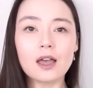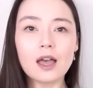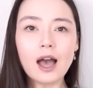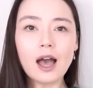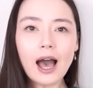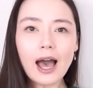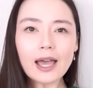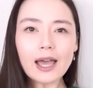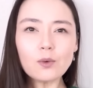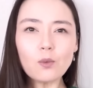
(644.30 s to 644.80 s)

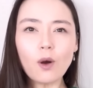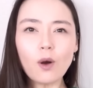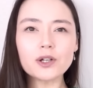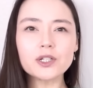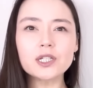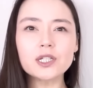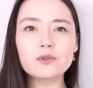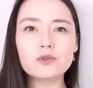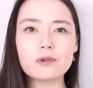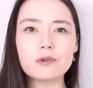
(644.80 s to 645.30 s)
I want
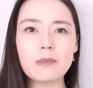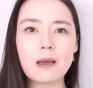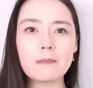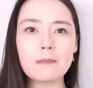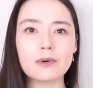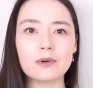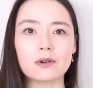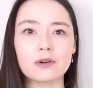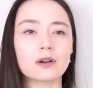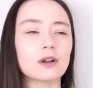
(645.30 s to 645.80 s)
you to
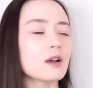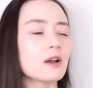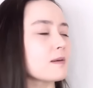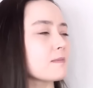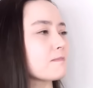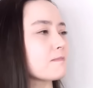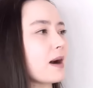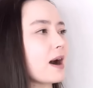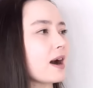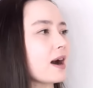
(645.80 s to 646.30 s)
remember
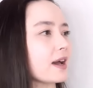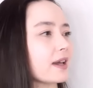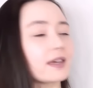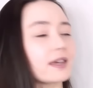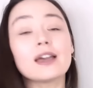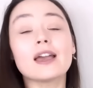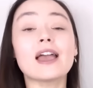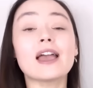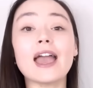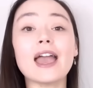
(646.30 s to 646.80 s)
my
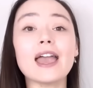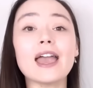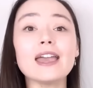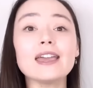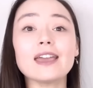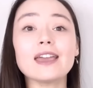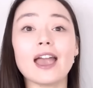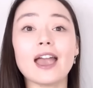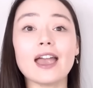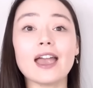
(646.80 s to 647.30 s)

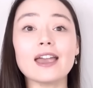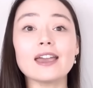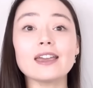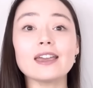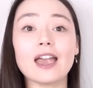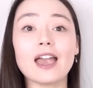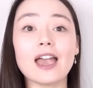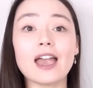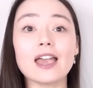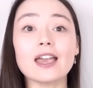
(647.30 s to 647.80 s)

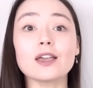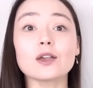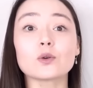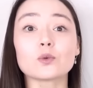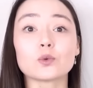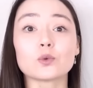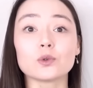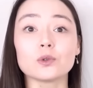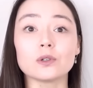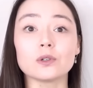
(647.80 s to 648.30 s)
AAA
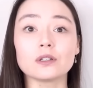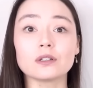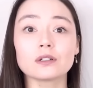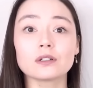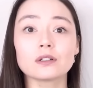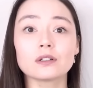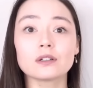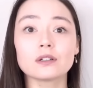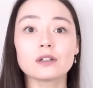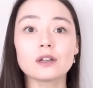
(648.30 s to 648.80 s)
rule.
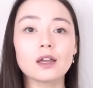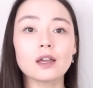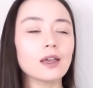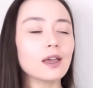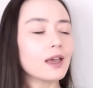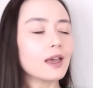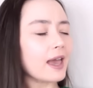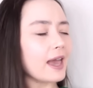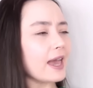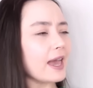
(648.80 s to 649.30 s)

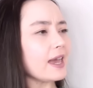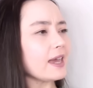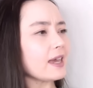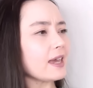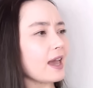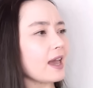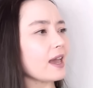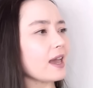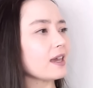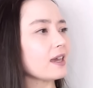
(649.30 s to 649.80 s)

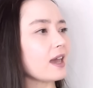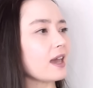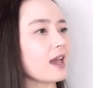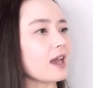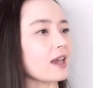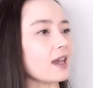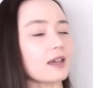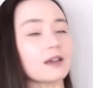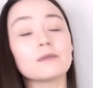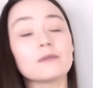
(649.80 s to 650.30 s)

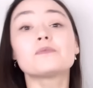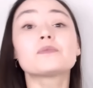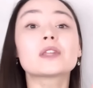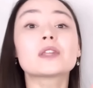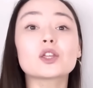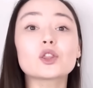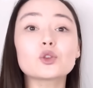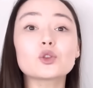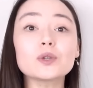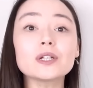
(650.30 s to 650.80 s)
AAA,
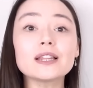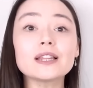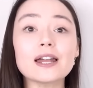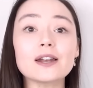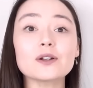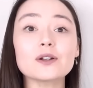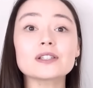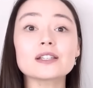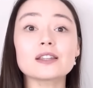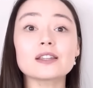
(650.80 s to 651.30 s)
three
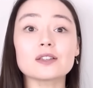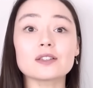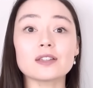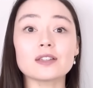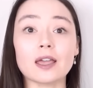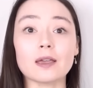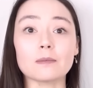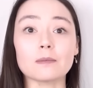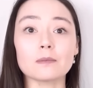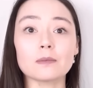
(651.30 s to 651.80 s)
letters, the
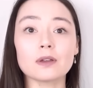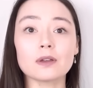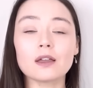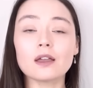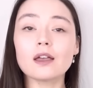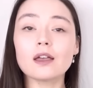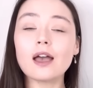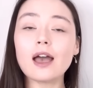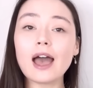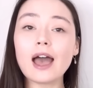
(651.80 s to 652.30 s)
same.
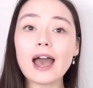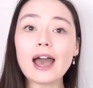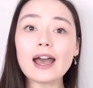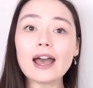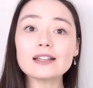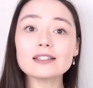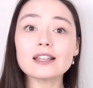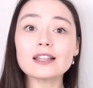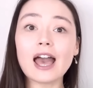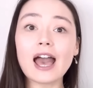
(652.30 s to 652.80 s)

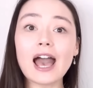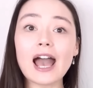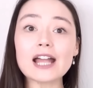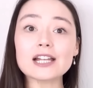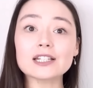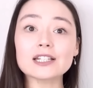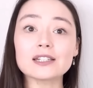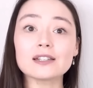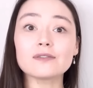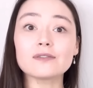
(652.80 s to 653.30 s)
As
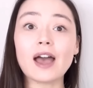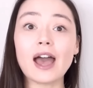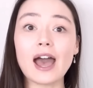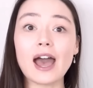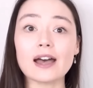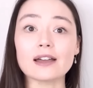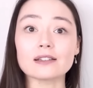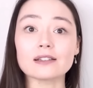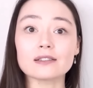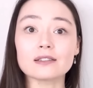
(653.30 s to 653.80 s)
adjective,
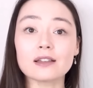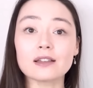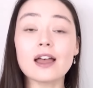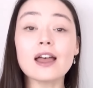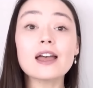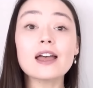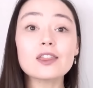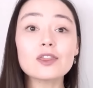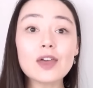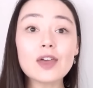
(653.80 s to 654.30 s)
as,
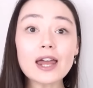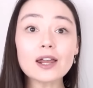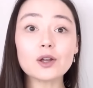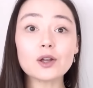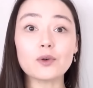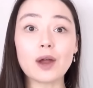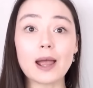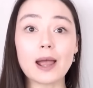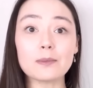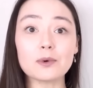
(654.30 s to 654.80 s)
that
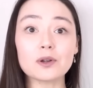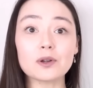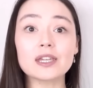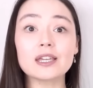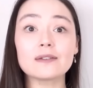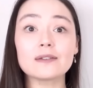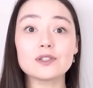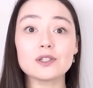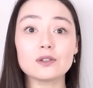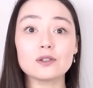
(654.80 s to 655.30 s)
grammar
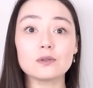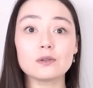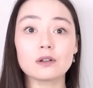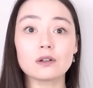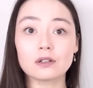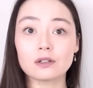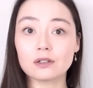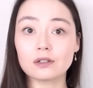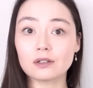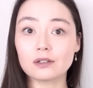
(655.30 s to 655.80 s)
gives you
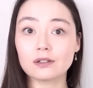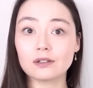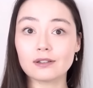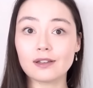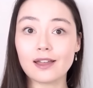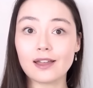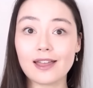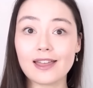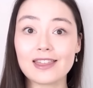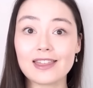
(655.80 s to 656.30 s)

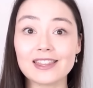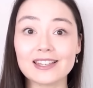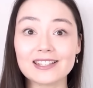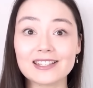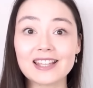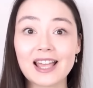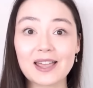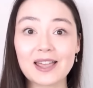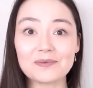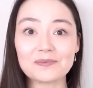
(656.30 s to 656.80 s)
the
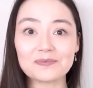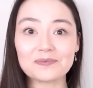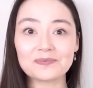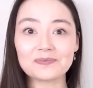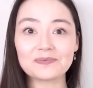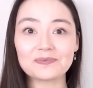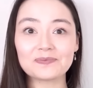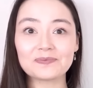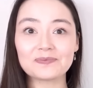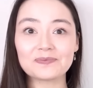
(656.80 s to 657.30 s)
same.
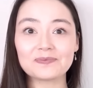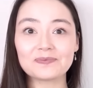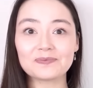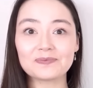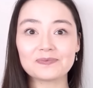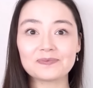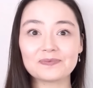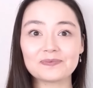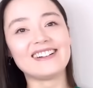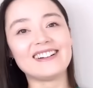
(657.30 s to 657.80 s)

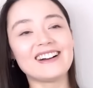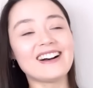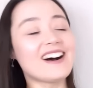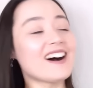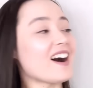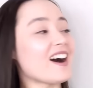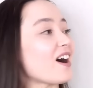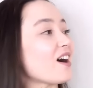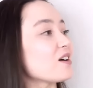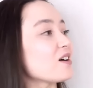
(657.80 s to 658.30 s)

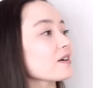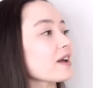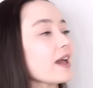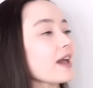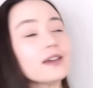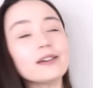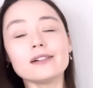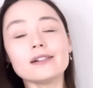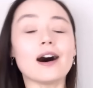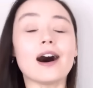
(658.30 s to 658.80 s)

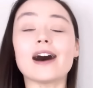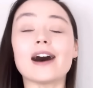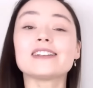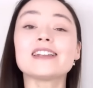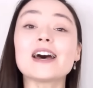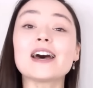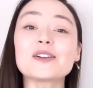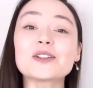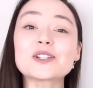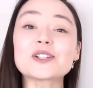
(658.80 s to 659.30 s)
Okay,
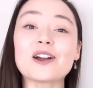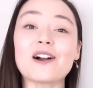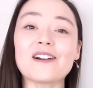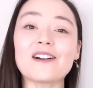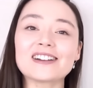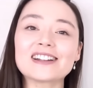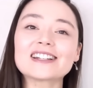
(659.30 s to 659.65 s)
another chart,